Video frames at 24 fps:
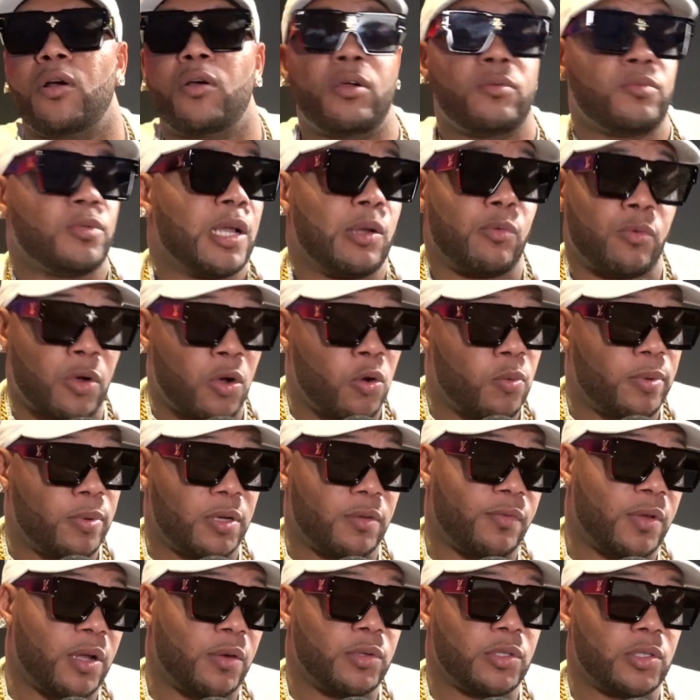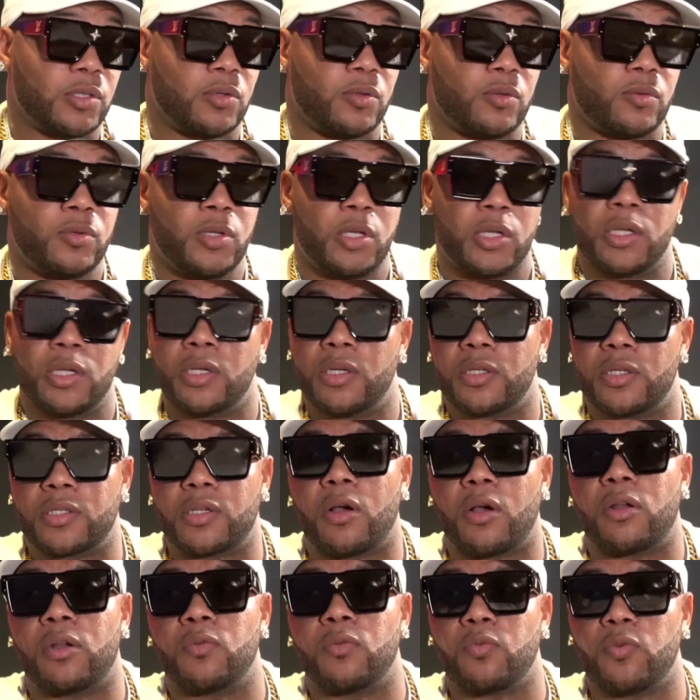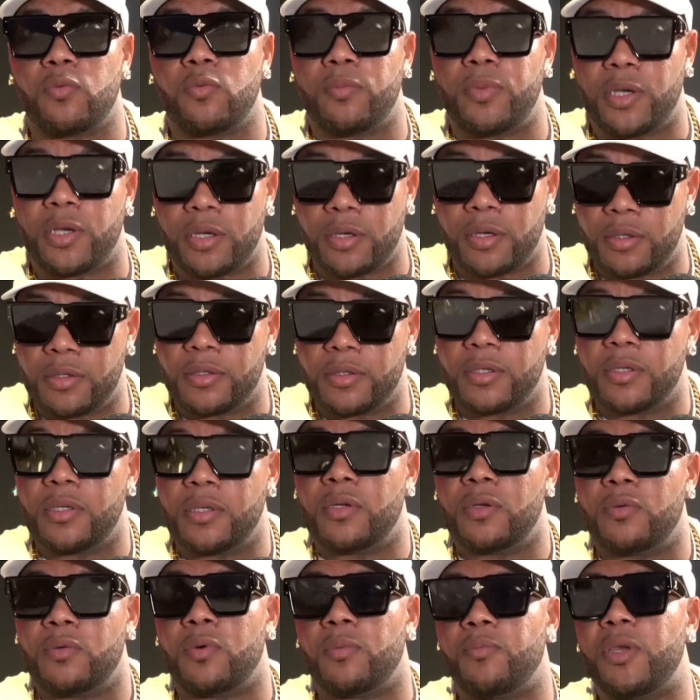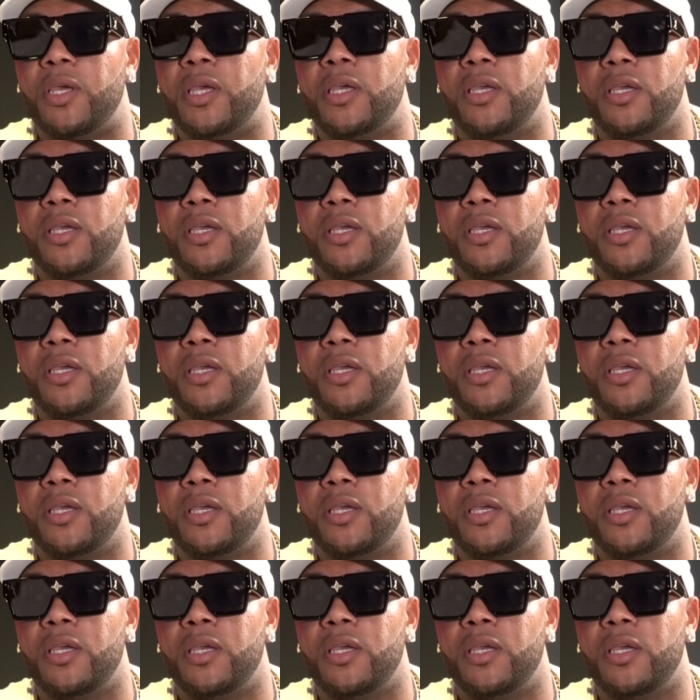we're opening very soon. It's called the Root Beer with me and E-Class.